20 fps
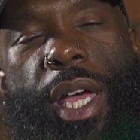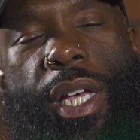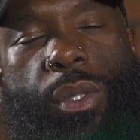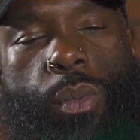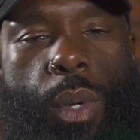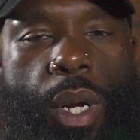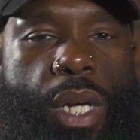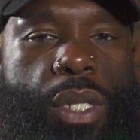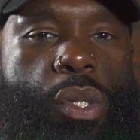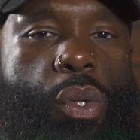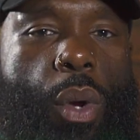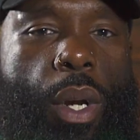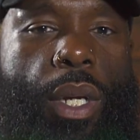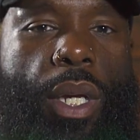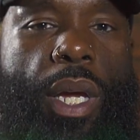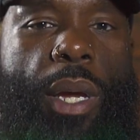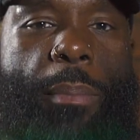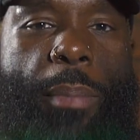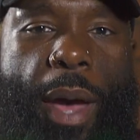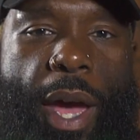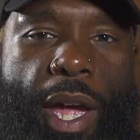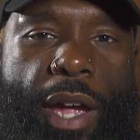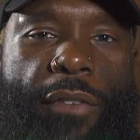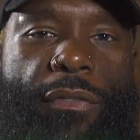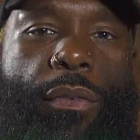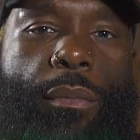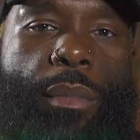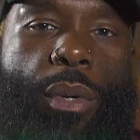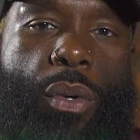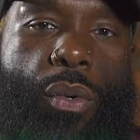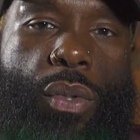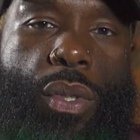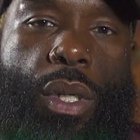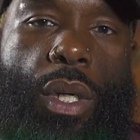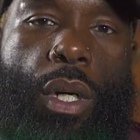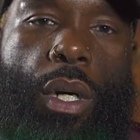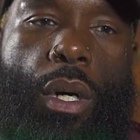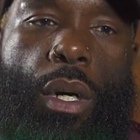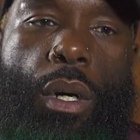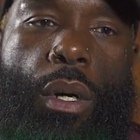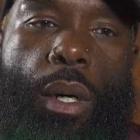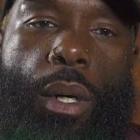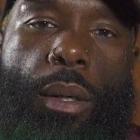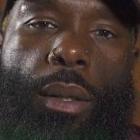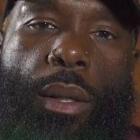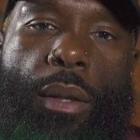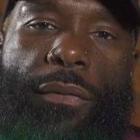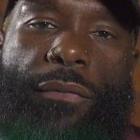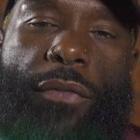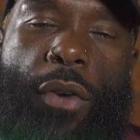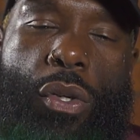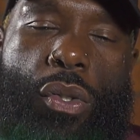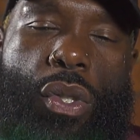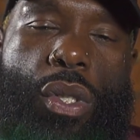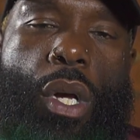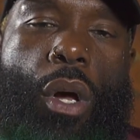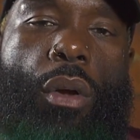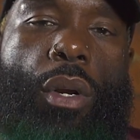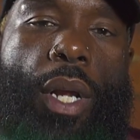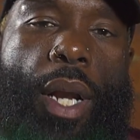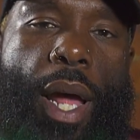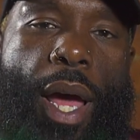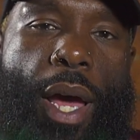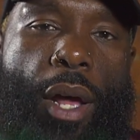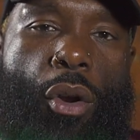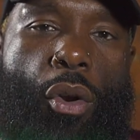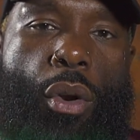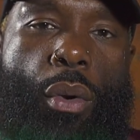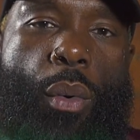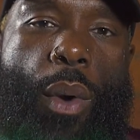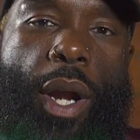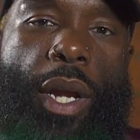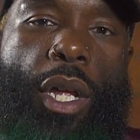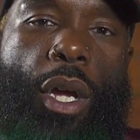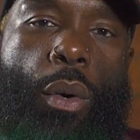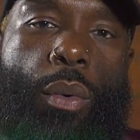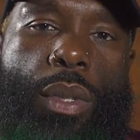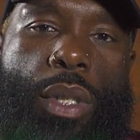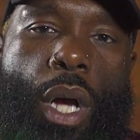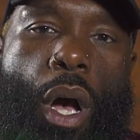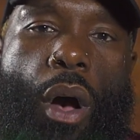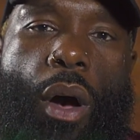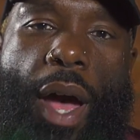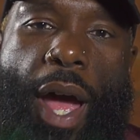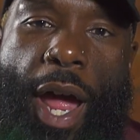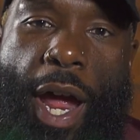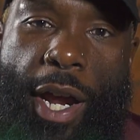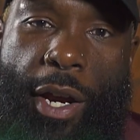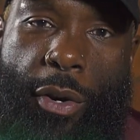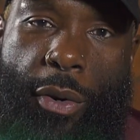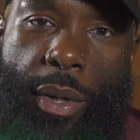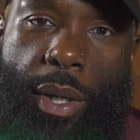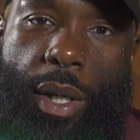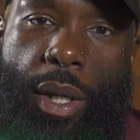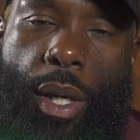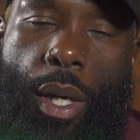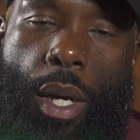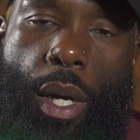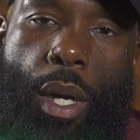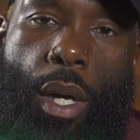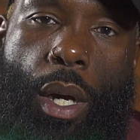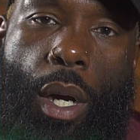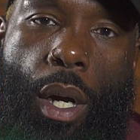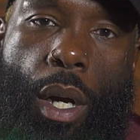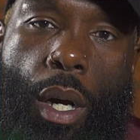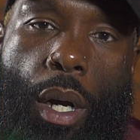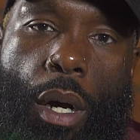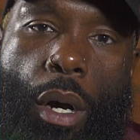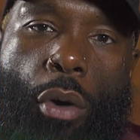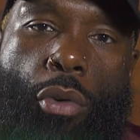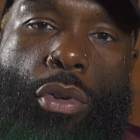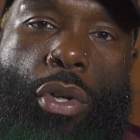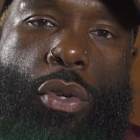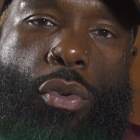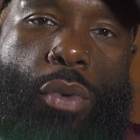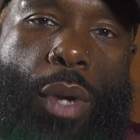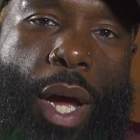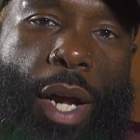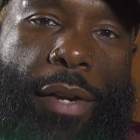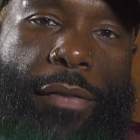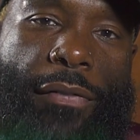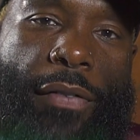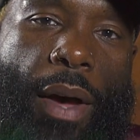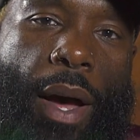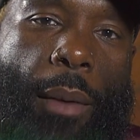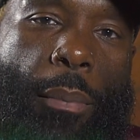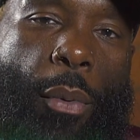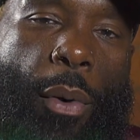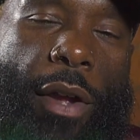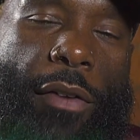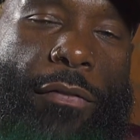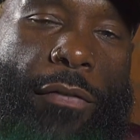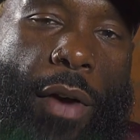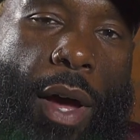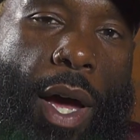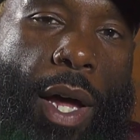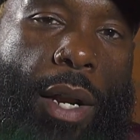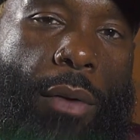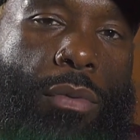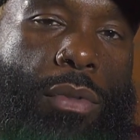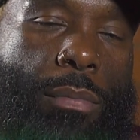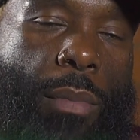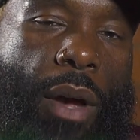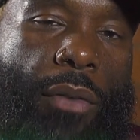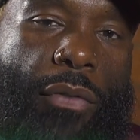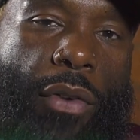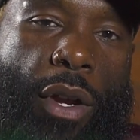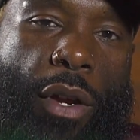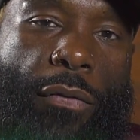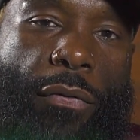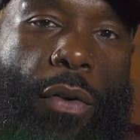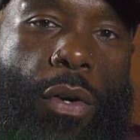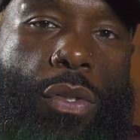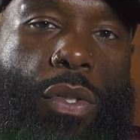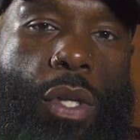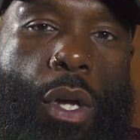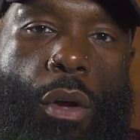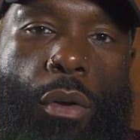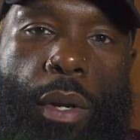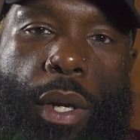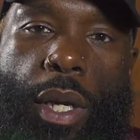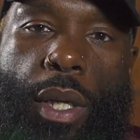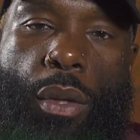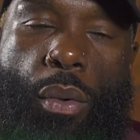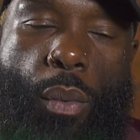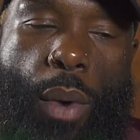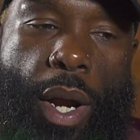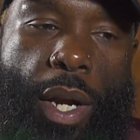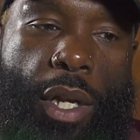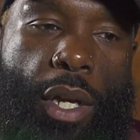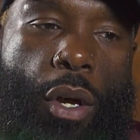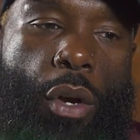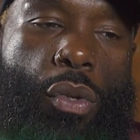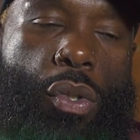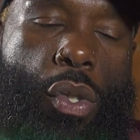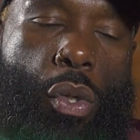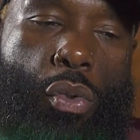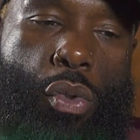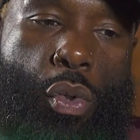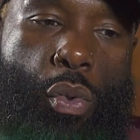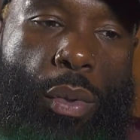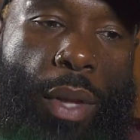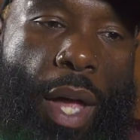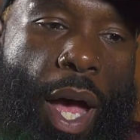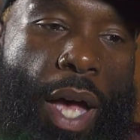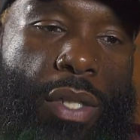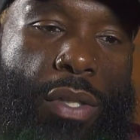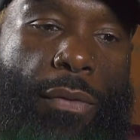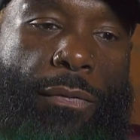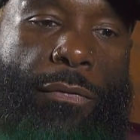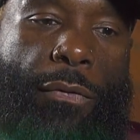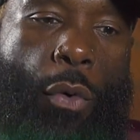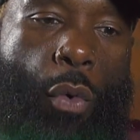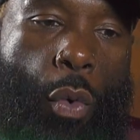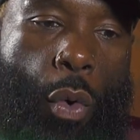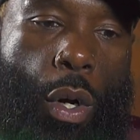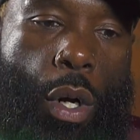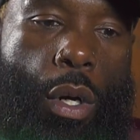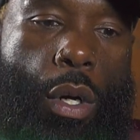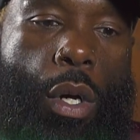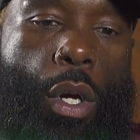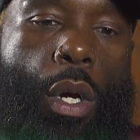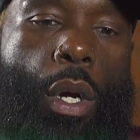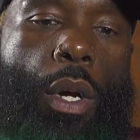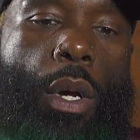is when I started to get paid for music. The first song that I had on the radio was called Angry on Q95.5. It was my very first song that hit the radio. So 2004,